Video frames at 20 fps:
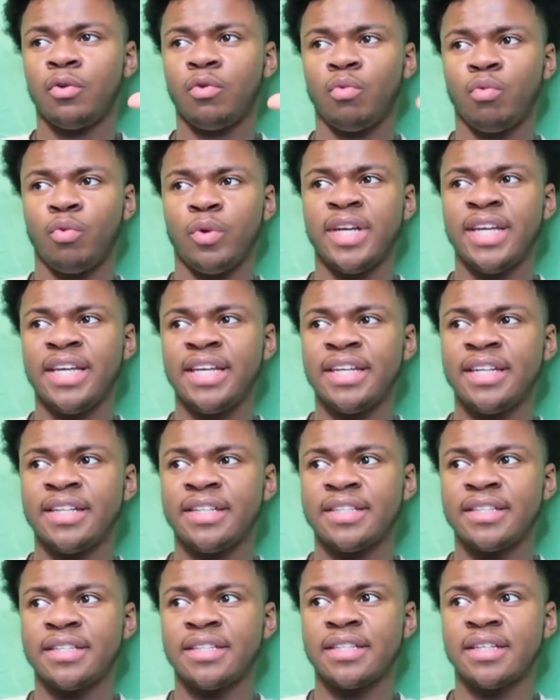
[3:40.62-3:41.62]

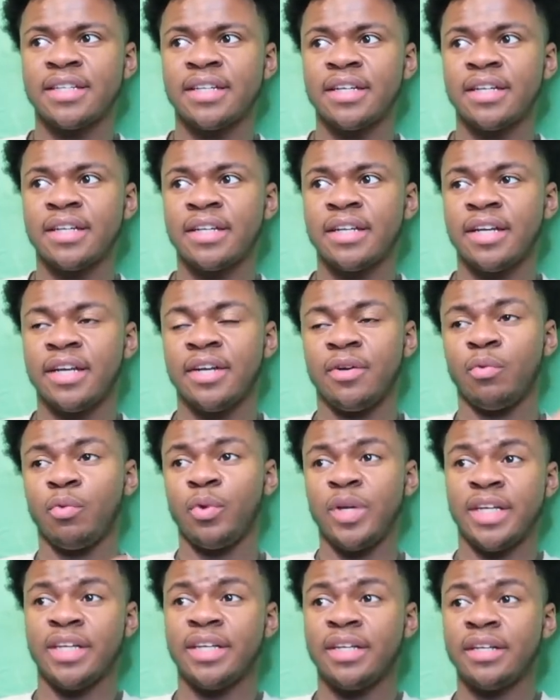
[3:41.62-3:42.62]
weeds and
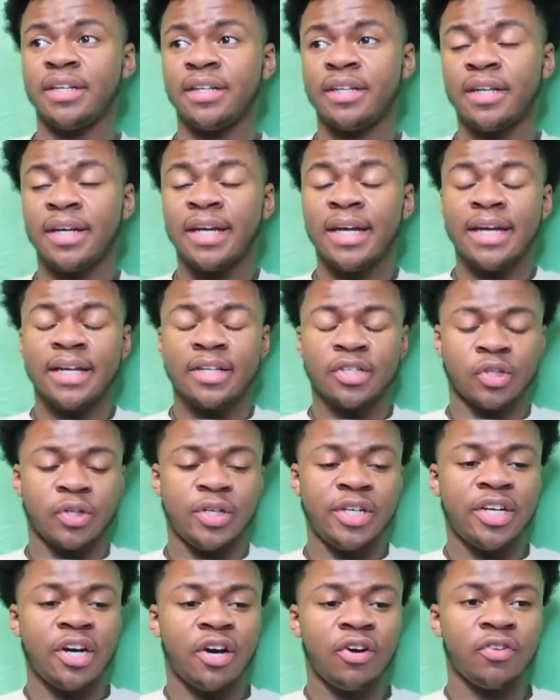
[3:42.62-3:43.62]
wheat. So
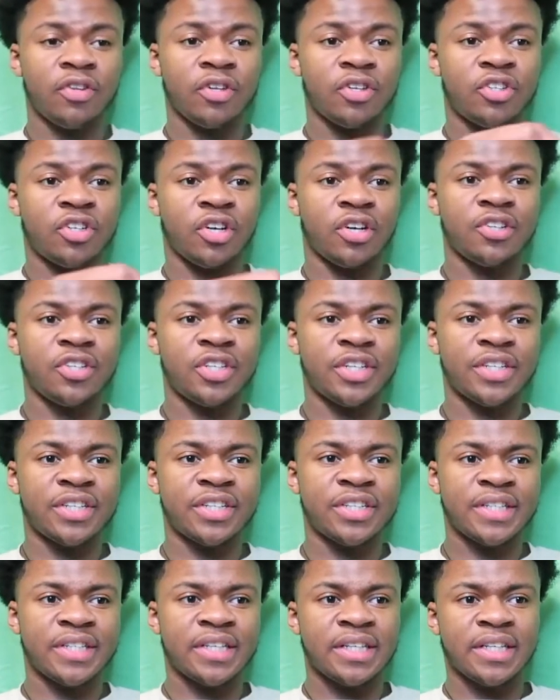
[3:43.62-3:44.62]
he called the
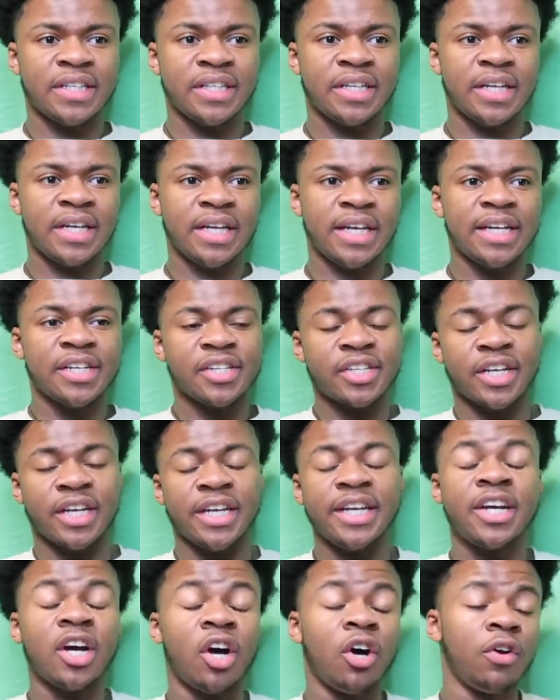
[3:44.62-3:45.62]
churches. He
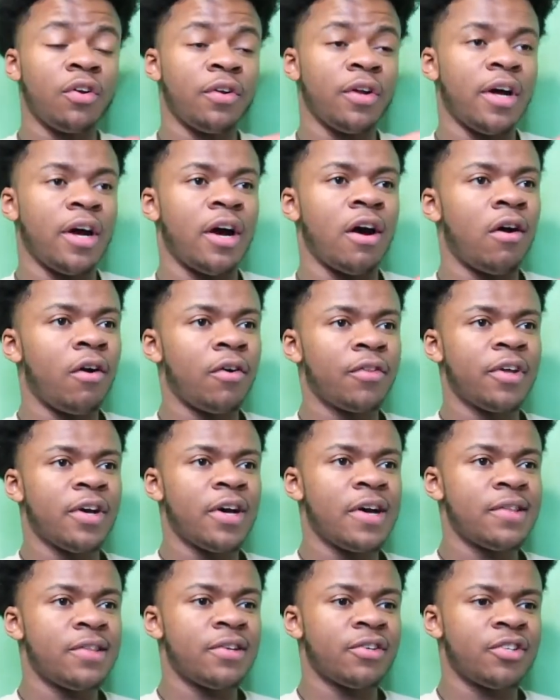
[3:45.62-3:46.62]
he called all the
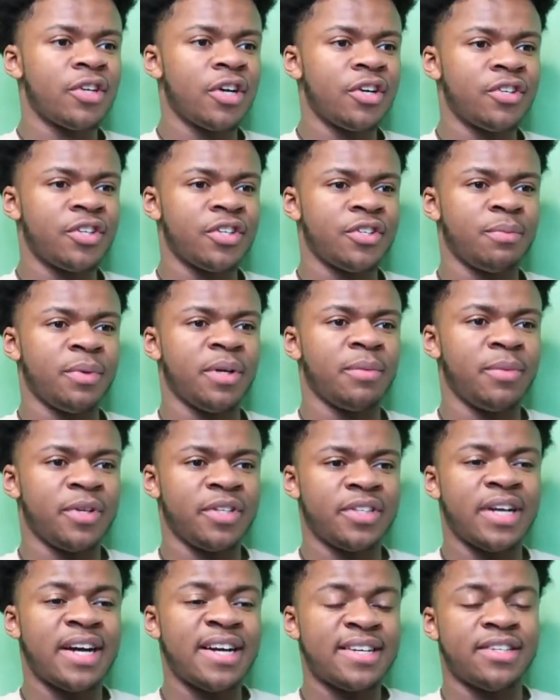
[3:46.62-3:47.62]
other churches
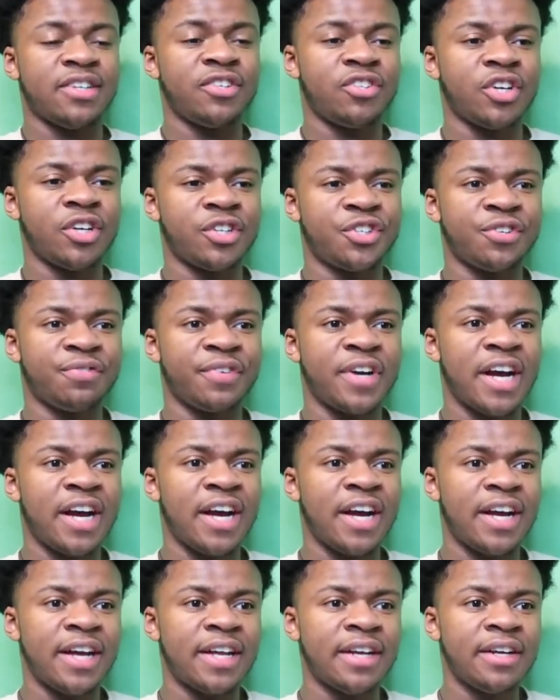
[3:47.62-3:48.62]
besides the Church of
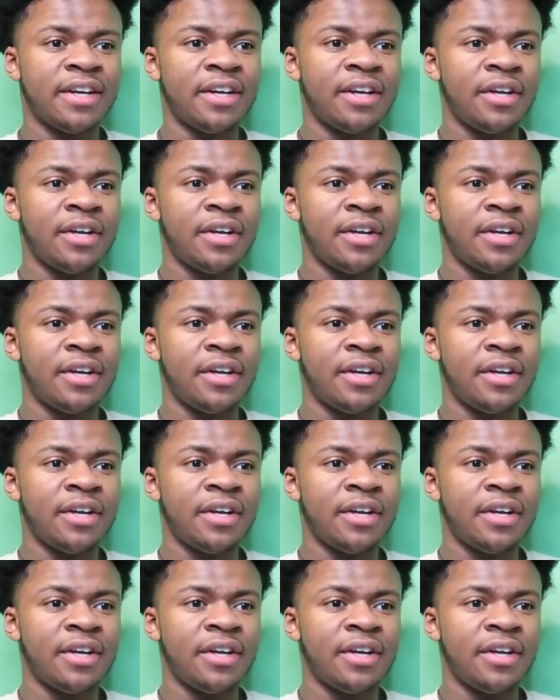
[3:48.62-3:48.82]
God